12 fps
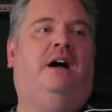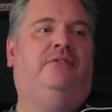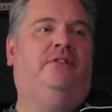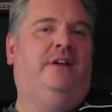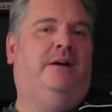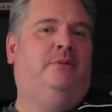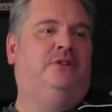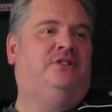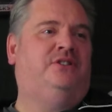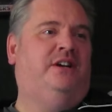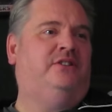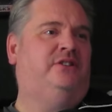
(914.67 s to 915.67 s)
after that much
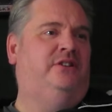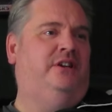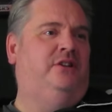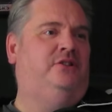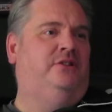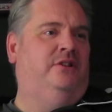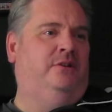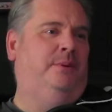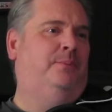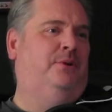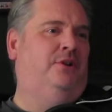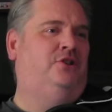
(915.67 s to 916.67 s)
sex sedation that you'd
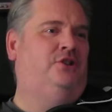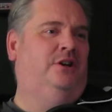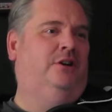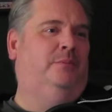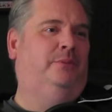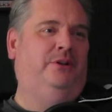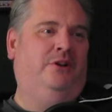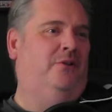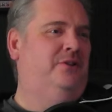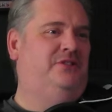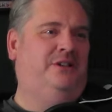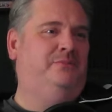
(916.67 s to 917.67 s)
be pretty chill, but
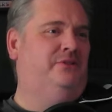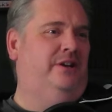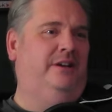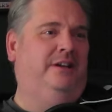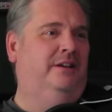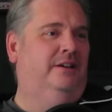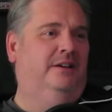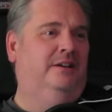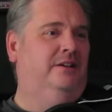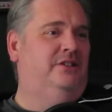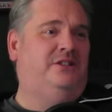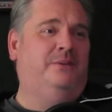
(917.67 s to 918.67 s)
no, he seems like and, and